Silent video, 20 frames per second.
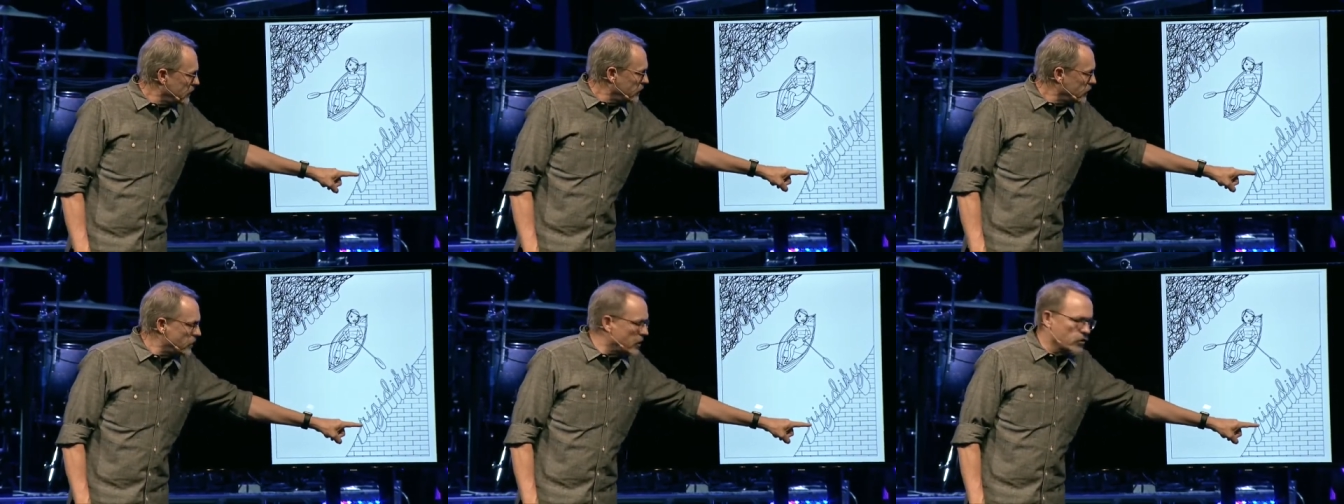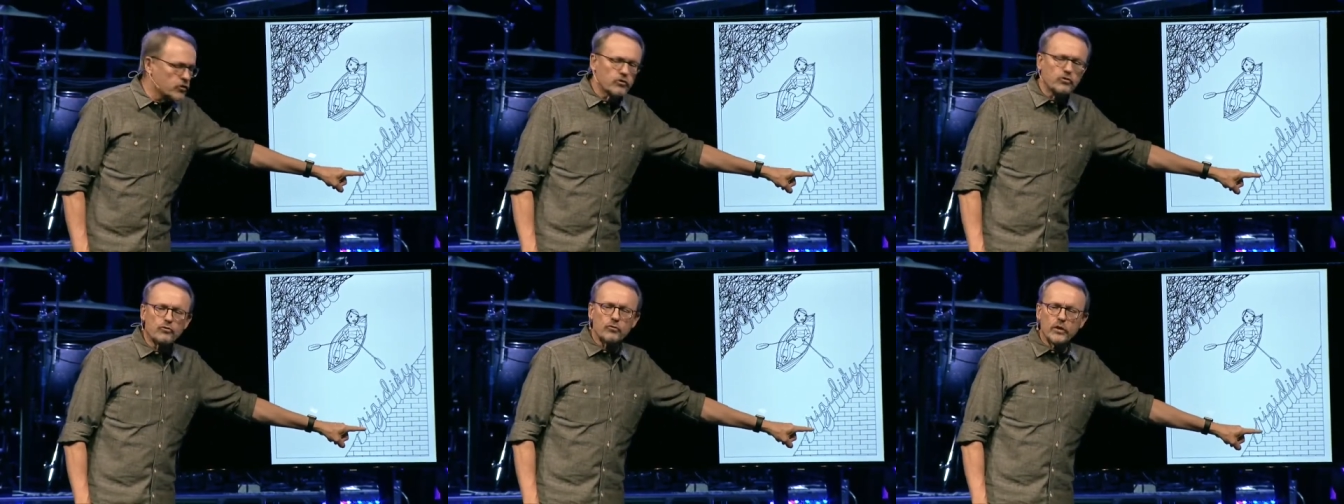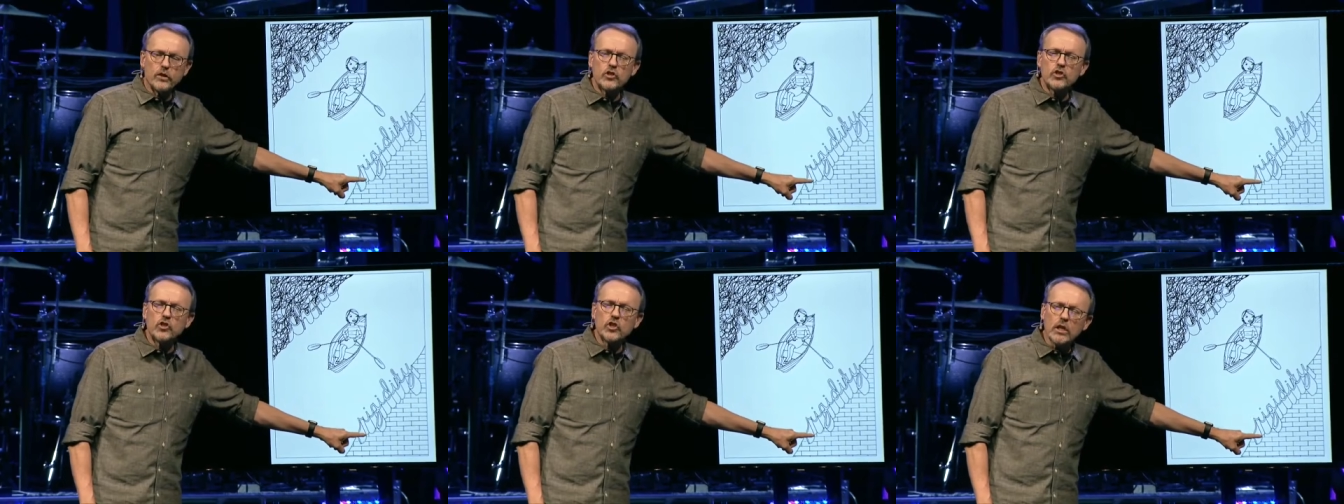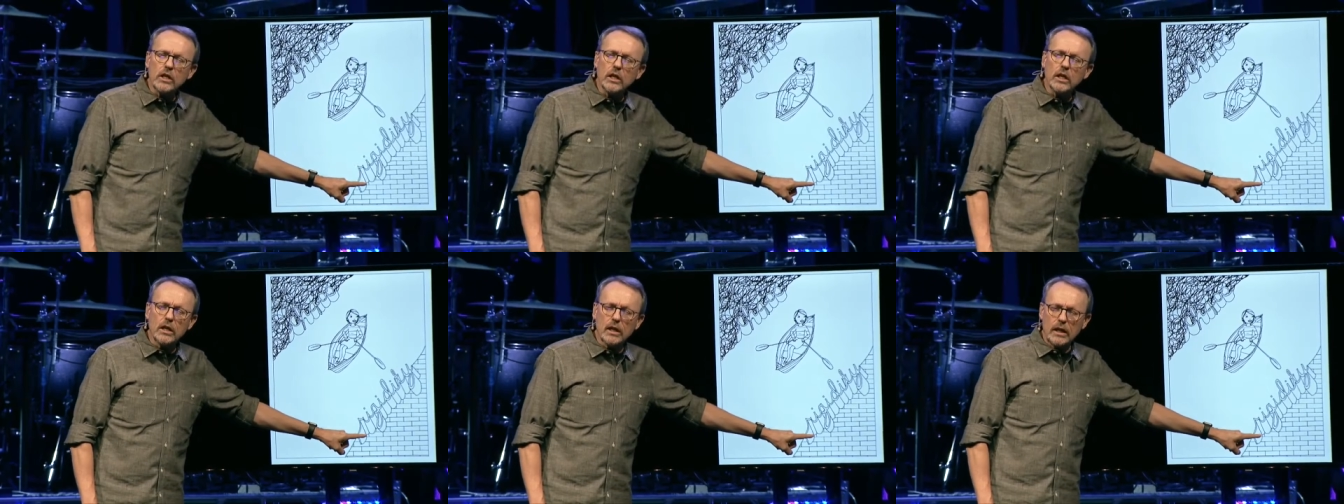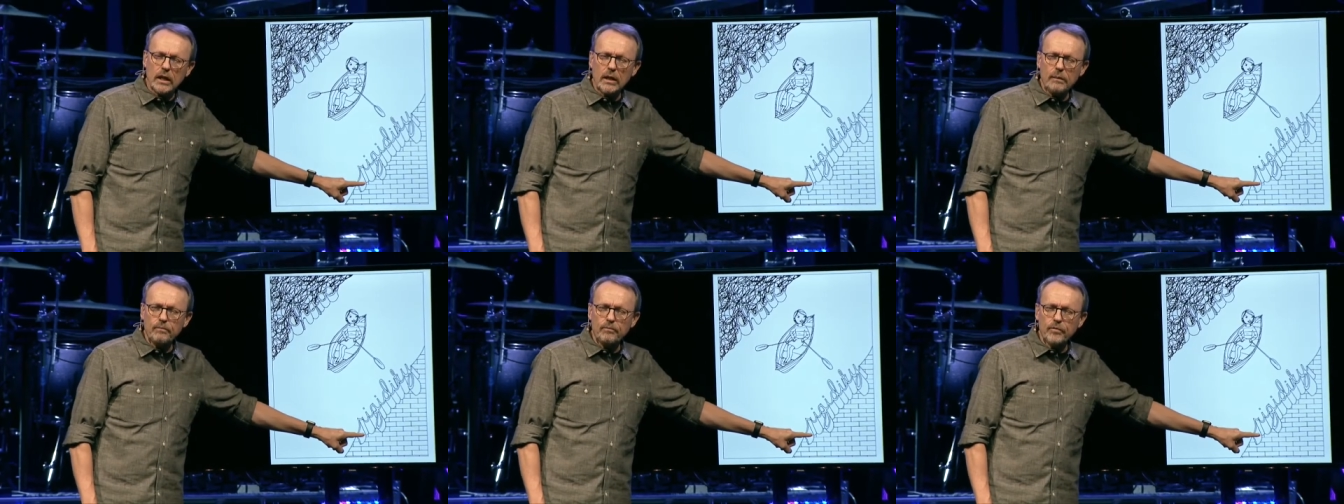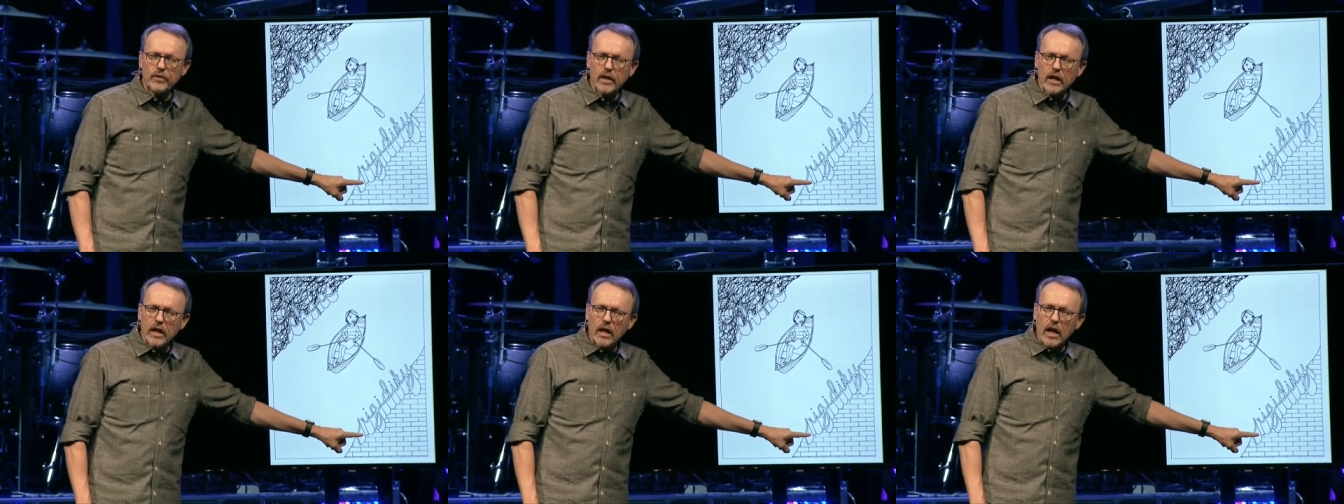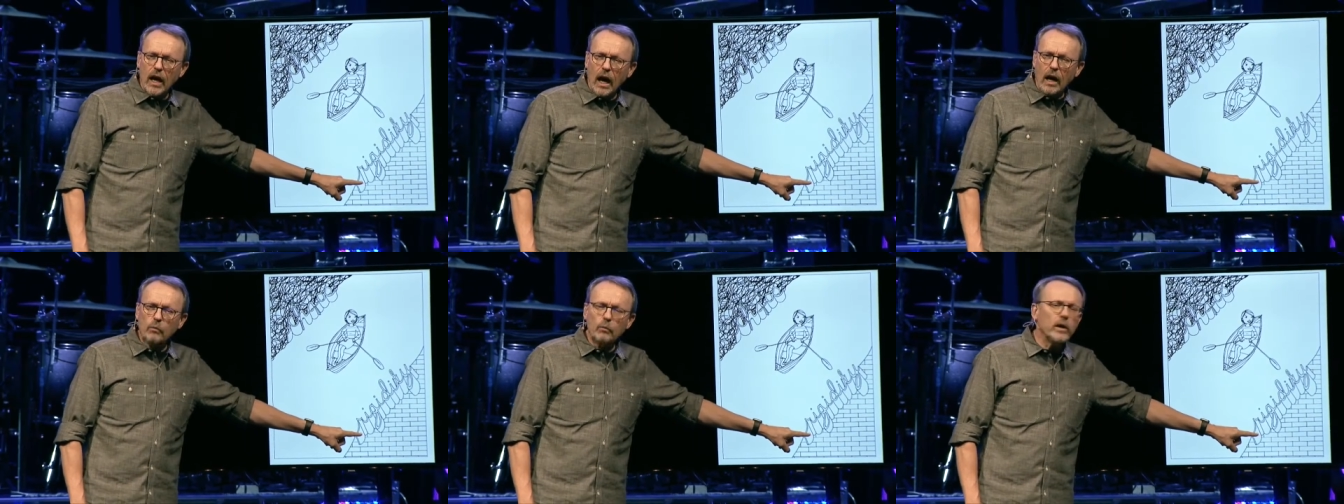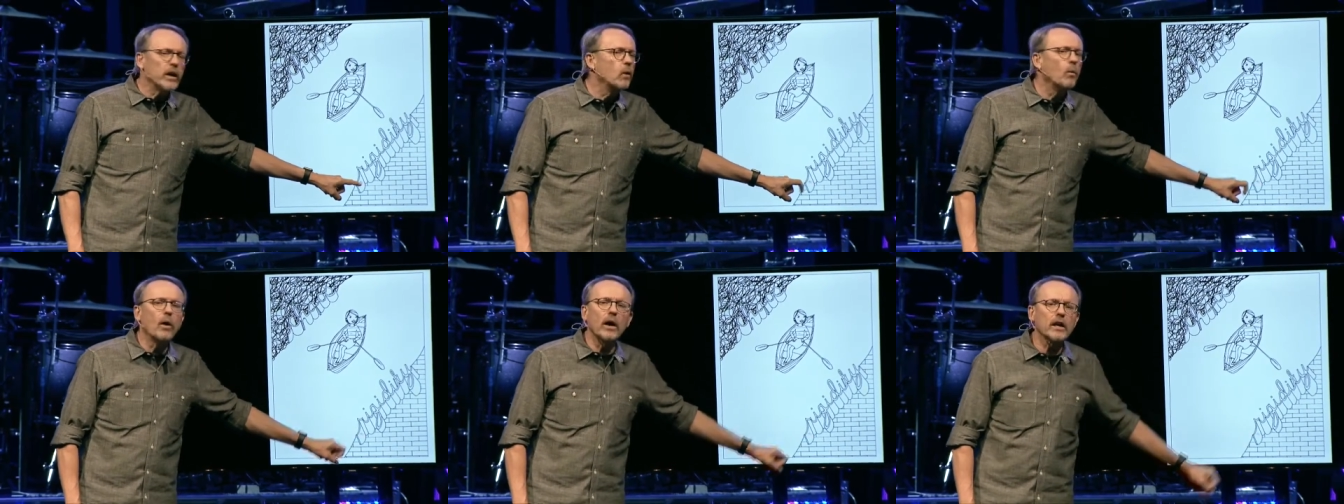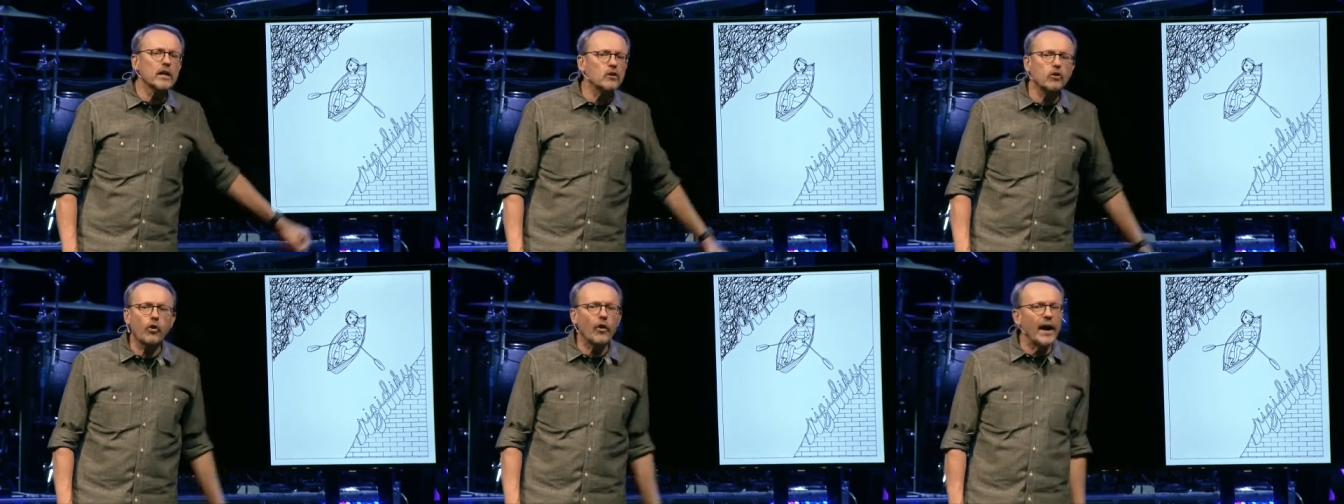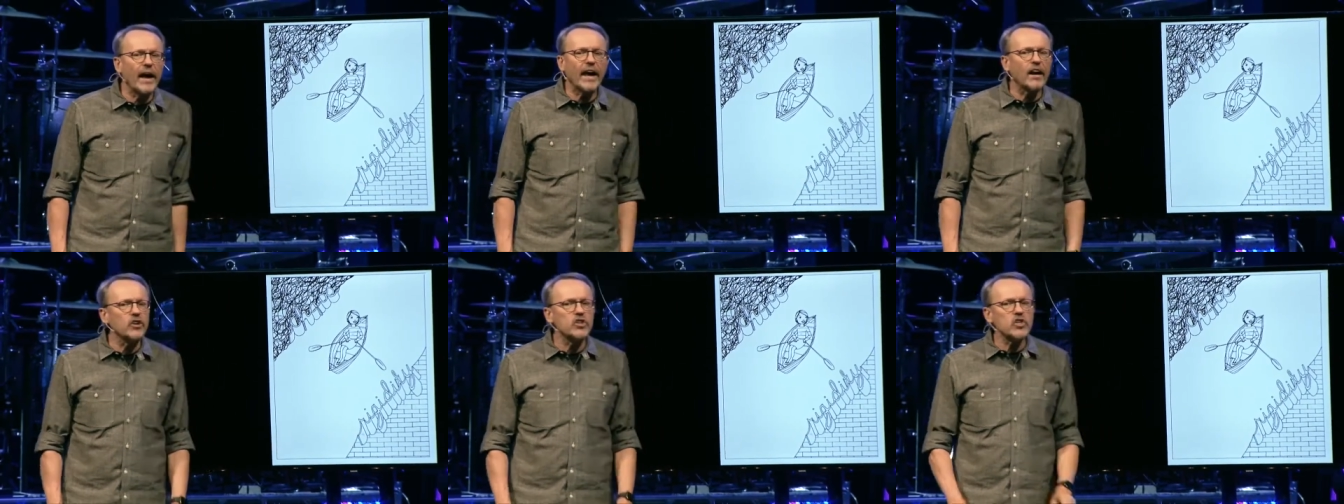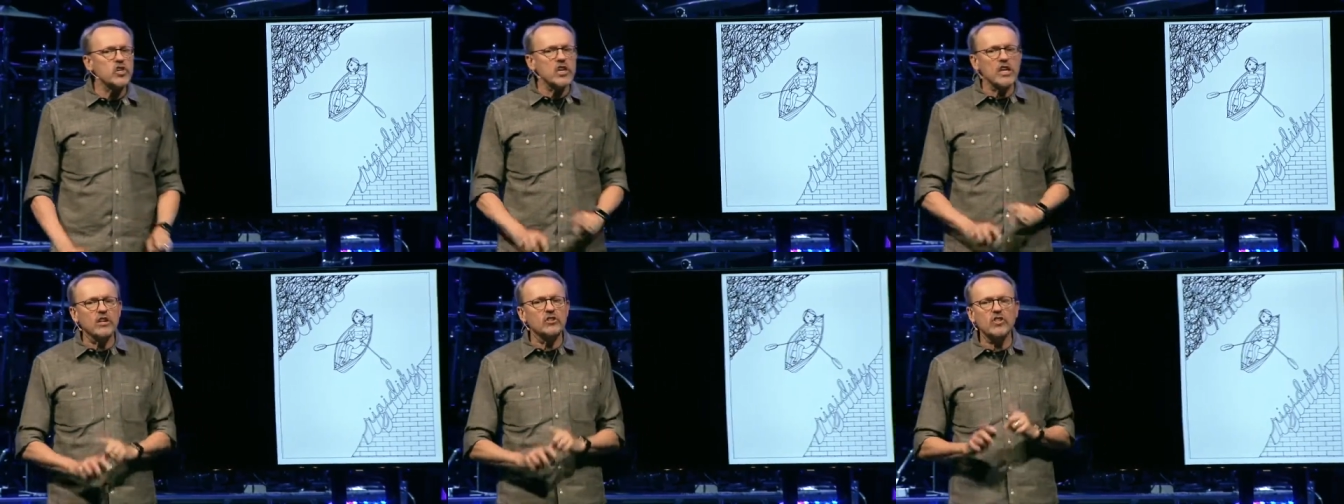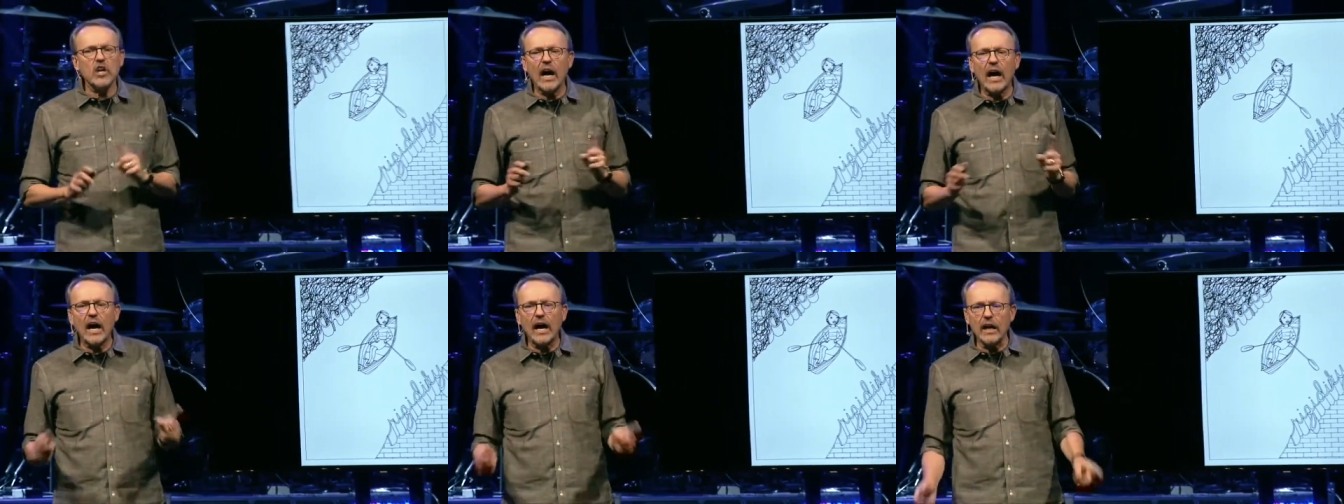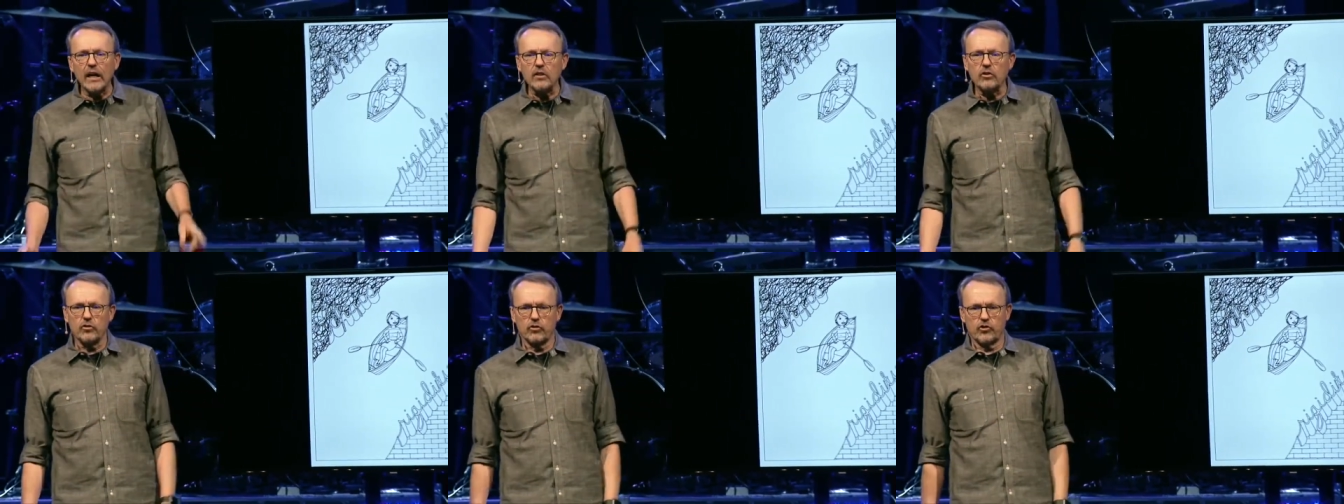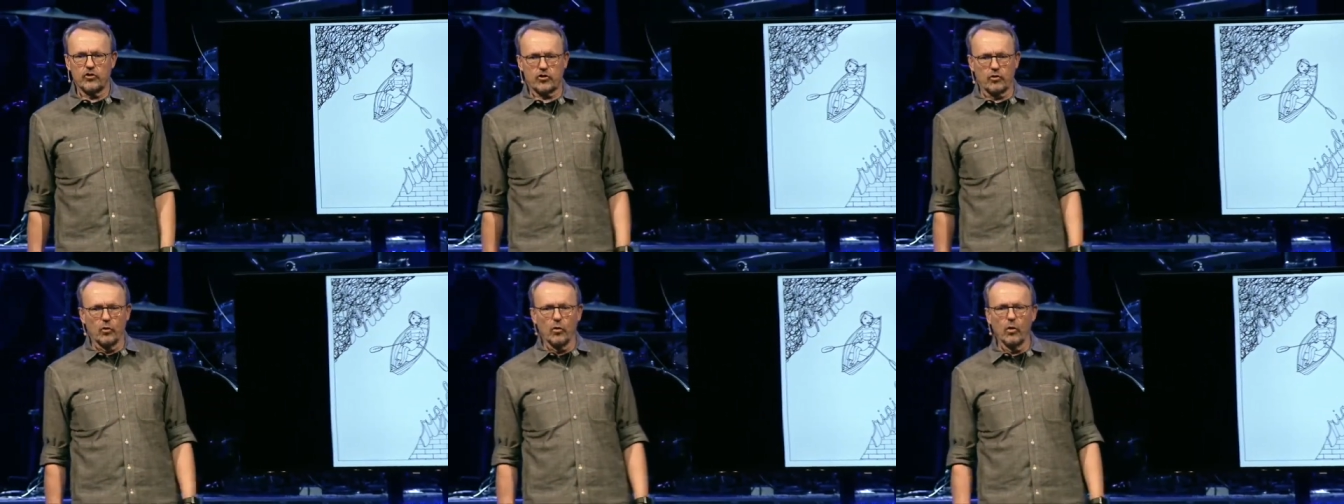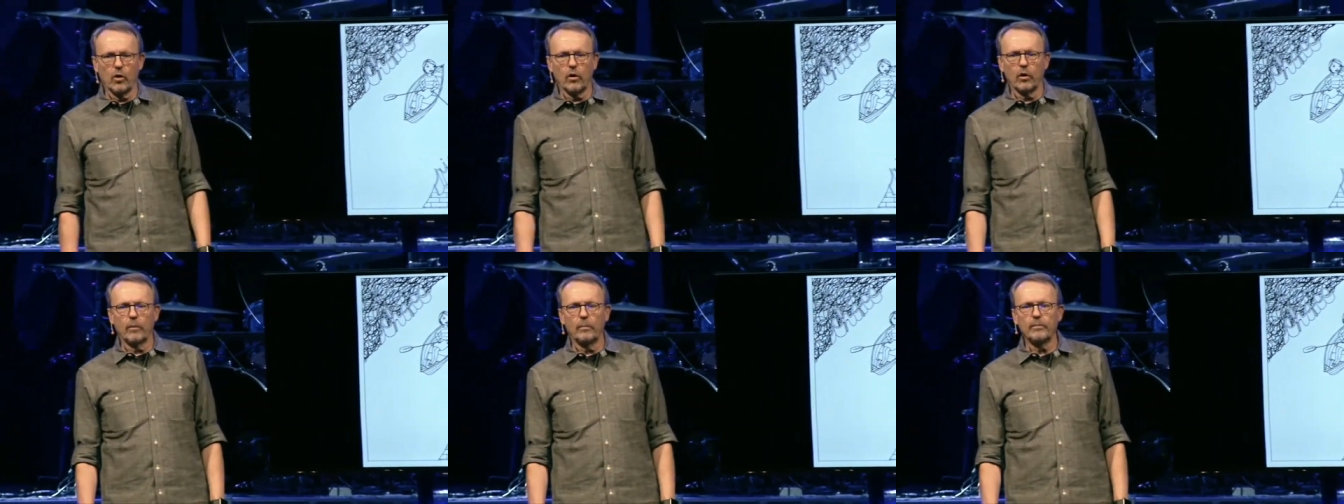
there's rigidity, and we don't want to crash into either shore.